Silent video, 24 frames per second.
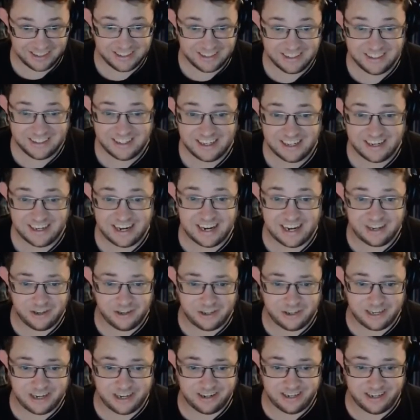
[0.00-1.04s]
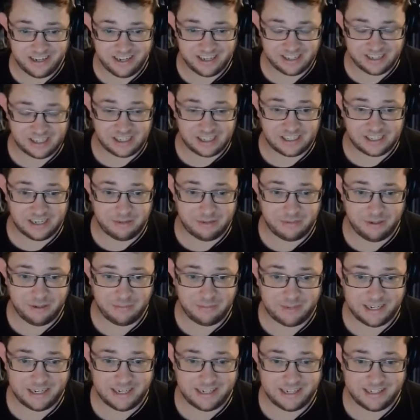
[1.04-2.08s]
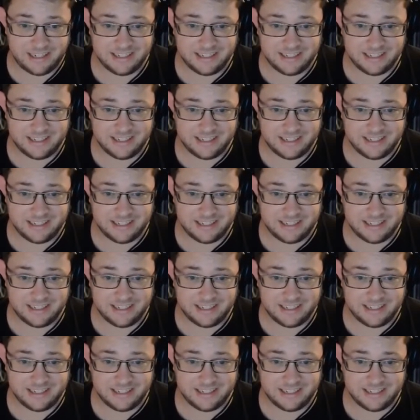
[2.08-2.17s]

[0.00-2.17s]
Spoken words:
Alright, are you counting? How many am I at?